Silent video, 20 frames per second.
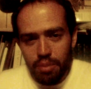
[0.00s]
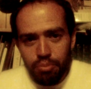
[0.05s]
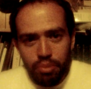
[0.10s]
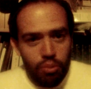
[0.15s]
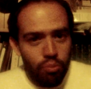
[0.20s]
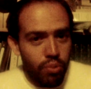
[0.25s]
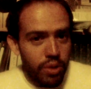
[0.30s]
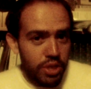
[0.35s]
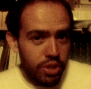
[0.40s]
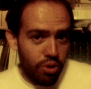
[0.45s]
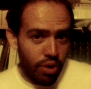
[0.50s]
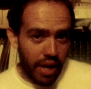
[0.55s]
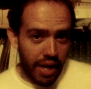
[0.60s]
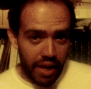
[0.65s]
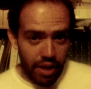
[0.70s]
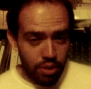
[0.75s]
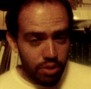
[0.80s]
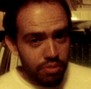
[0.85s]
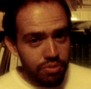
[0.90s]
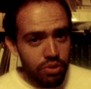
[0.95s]
But when you're
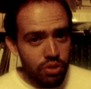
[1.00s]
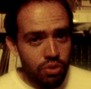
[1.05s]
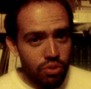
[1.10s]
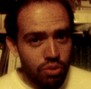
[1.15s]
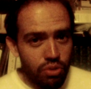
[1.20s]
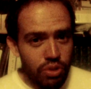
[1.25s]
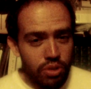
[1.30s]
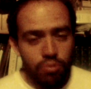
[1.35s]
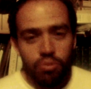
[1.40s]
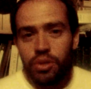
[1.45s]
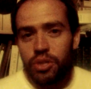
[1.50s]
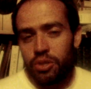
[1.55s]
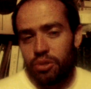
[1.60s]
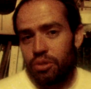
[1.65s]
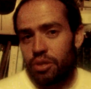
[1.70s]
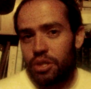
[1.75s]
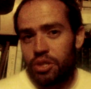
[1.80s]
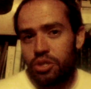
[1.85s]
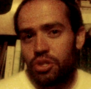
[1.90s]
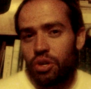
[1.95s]
out of school and when
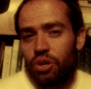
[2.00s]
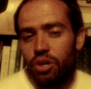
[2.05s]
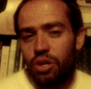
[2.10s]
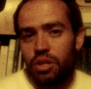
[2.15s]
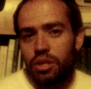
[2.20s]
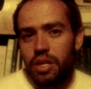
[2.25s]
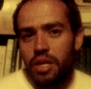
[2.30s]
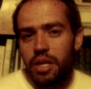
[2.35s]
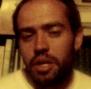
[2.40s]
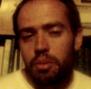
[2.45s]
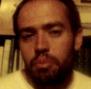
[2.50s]
you're an adult,